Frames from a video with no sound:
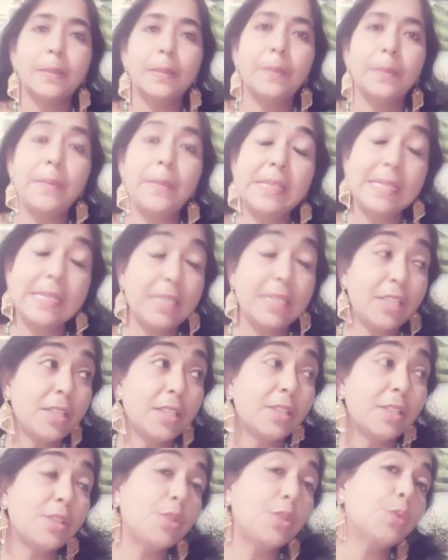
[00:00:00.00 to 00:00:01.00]

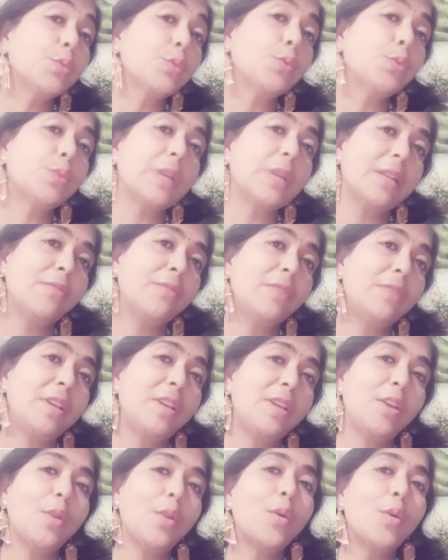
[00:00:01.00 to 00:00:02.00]
messages you
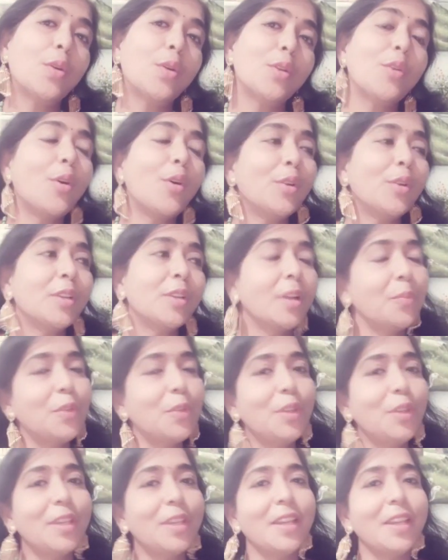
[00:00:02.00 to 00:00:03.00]
convey are not
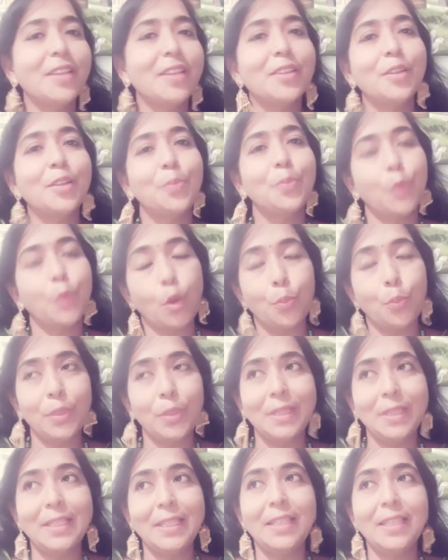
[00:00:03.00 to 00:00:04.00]
communicated
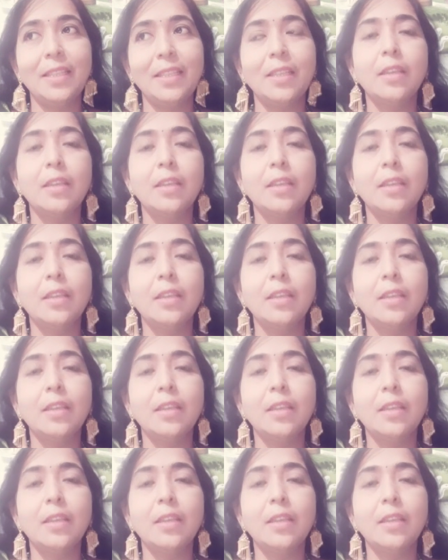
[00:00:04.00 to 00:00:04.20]
properly,